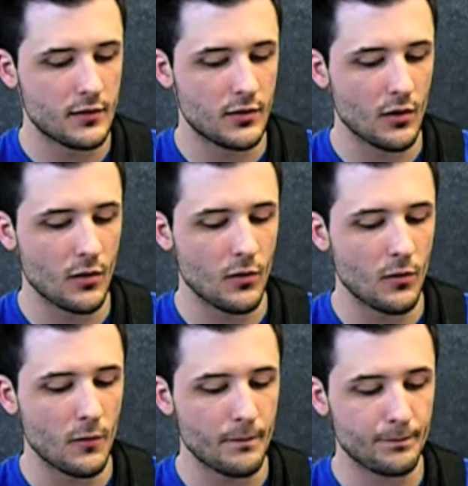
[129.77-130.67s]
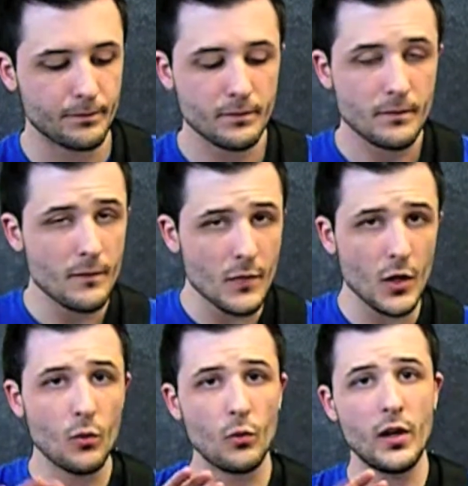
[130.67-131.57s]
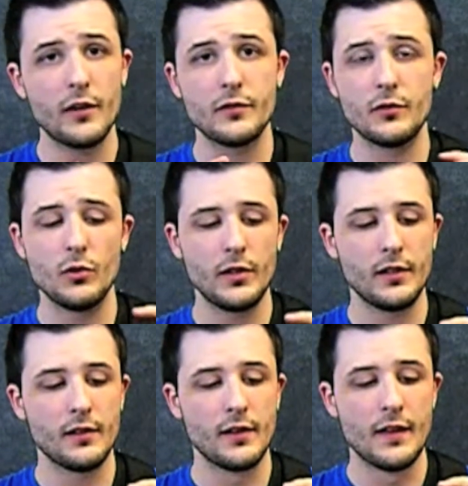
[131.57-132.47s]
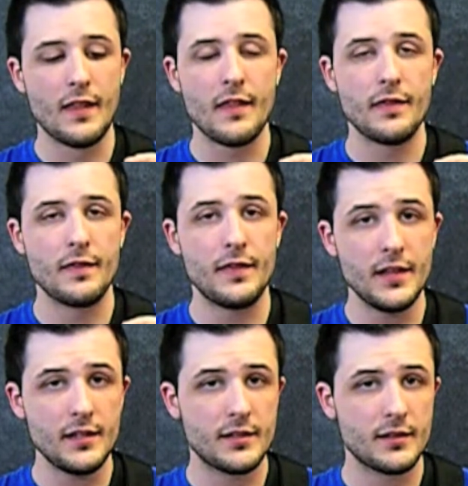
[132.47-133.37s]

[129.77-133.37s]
So we are doing this